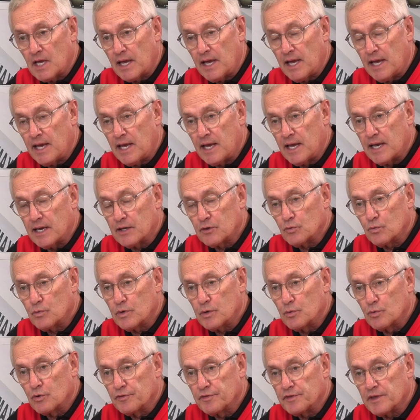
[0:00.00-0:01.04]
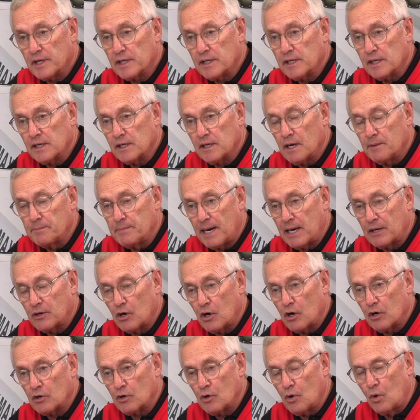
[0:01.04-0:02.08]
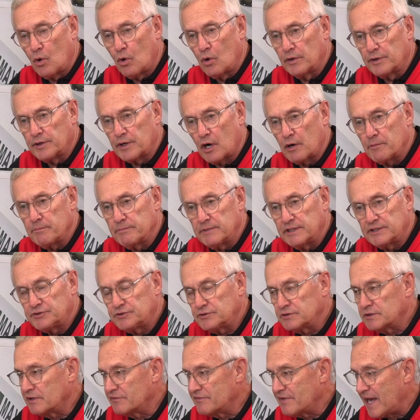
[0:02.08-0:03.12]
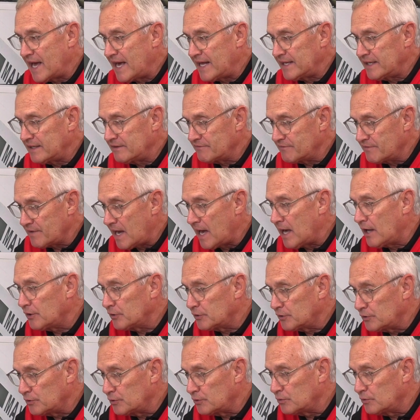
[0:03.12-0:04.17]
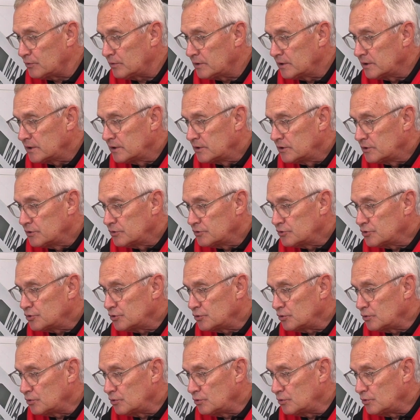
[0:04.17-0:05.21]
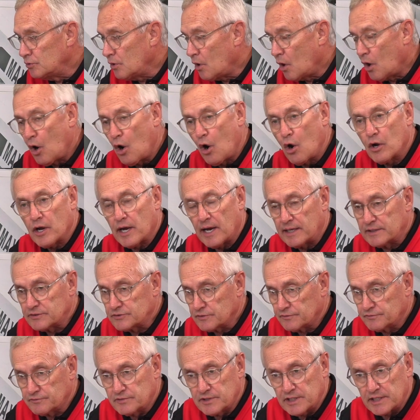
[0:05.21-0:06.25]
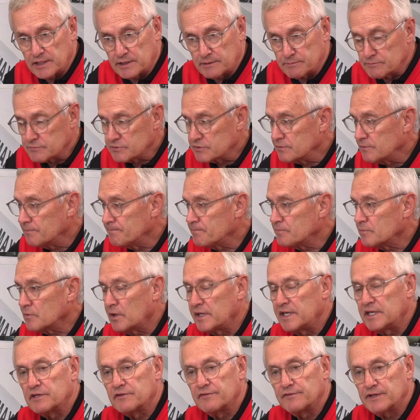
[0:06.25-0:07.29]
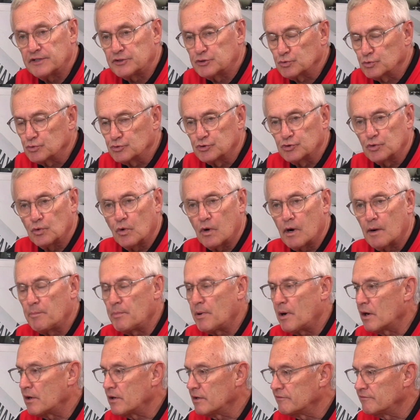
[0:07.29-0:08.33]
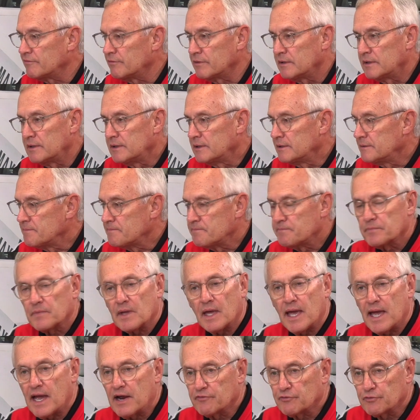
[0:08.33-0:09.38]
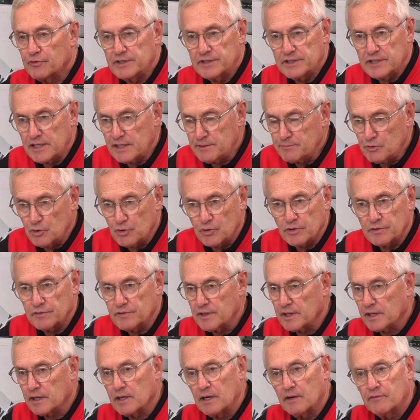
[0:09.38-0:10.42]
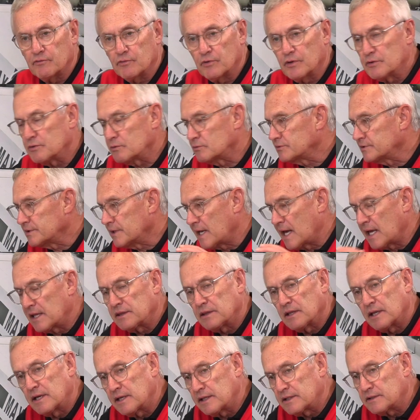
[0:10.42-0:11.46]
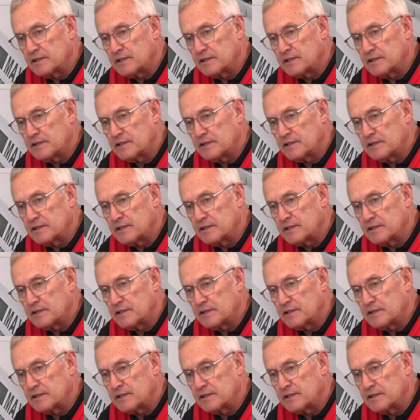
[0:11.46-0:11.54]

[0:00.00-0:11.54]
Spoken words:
and we were thinking about our goal and our mission of adding value to all kinds of teams, individuals who are a part of every team you could think of, whether it was an athletic